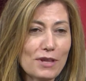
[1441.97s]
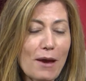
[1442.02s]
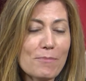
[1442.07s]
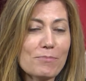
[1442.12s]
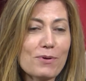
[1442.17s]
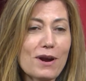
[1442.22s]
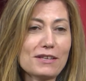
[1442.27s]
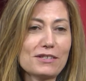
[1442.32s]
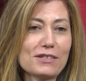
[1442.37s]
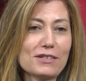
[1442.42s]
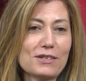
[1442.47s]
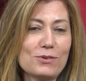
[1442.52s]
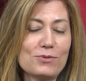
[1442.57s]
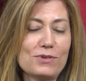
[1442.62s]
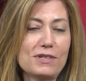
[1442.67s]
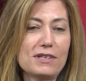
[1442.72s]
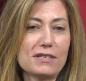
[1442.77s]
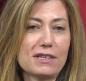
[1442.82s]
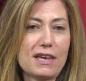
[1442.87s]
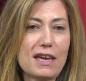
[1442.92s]
not
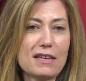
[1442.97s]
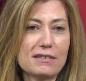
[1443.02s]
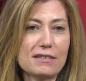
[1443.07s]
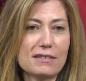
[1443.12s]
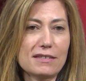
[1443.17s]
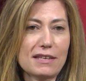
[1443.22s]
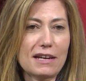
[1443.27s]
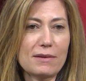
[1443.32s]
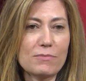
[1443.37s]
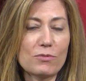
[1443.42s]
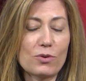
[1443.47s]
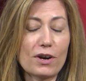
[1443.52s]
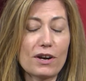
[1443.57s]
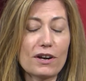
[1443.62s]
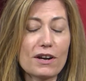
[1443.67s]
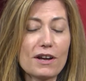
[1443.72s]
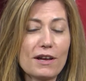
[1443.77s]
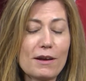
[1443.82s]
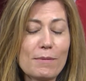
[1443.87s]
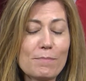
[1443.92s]
prosecute these cases anymore,